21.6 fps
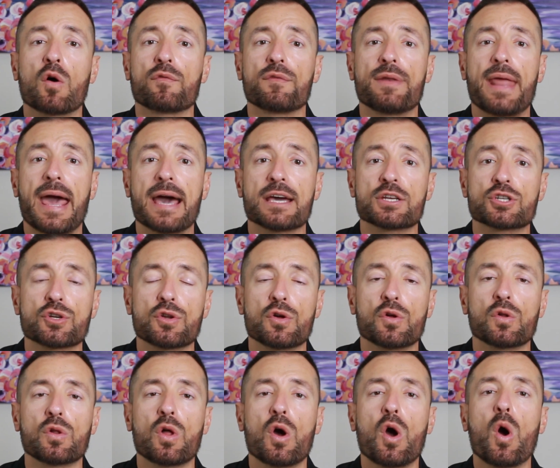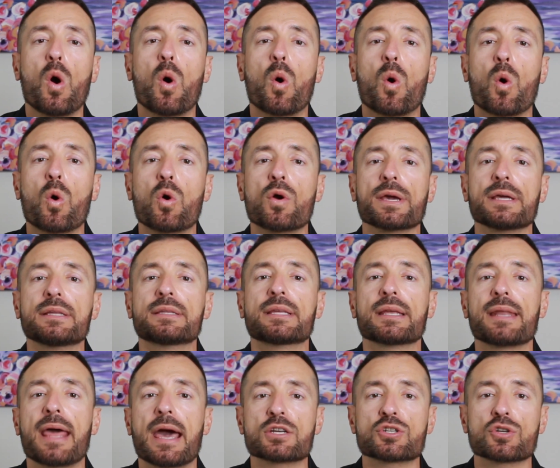of national or
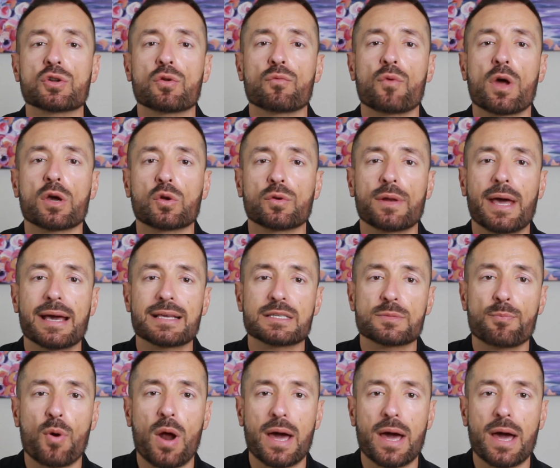international recognized